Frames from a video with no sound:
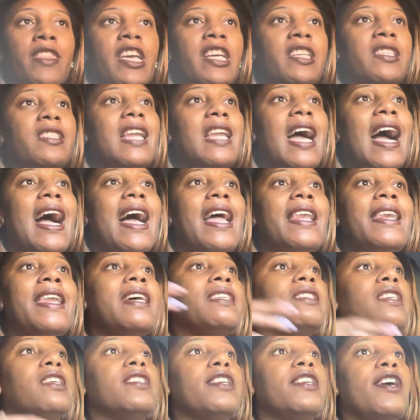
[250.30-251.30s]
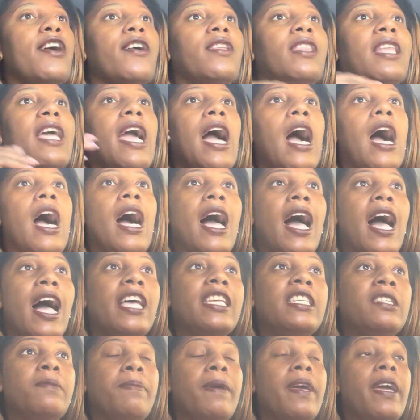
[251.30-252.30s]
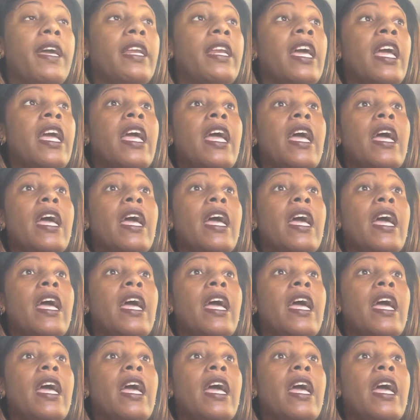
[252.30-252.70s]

It's not necessarily a husband.